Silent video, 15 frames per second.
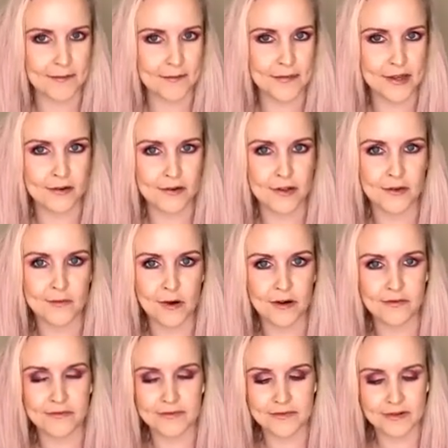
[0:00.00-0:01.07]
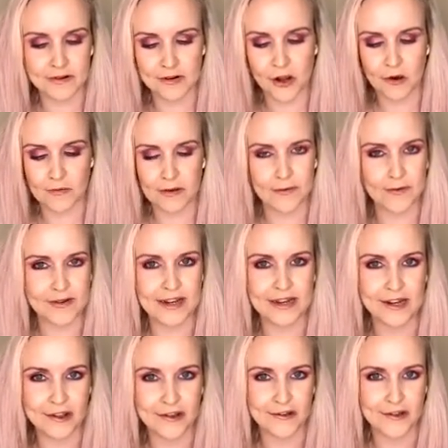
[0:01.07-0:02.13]
because you won't know if you
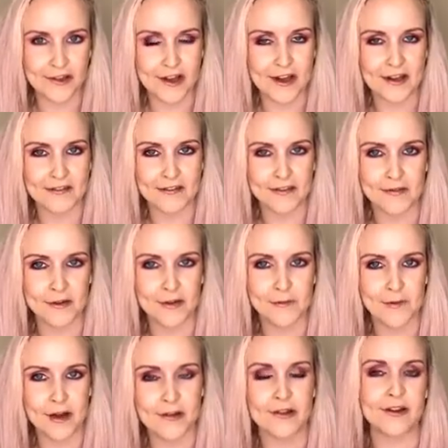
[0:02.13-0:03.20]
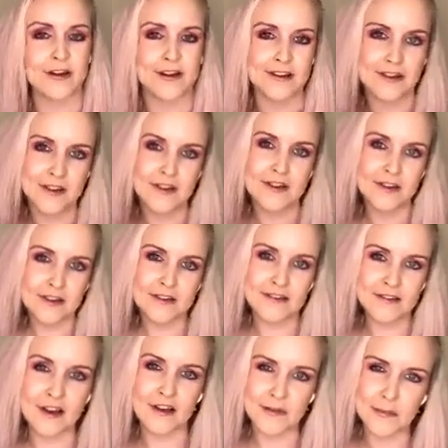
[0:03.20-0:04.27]
need it just yet until you've actually
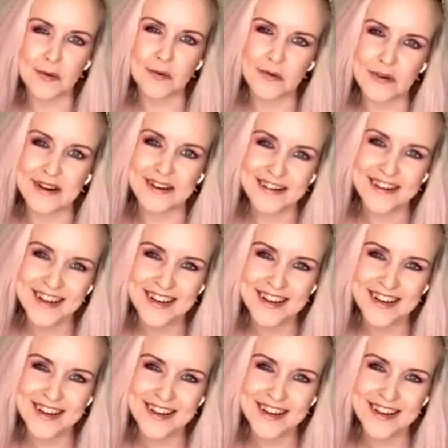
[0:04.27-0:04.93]
done point.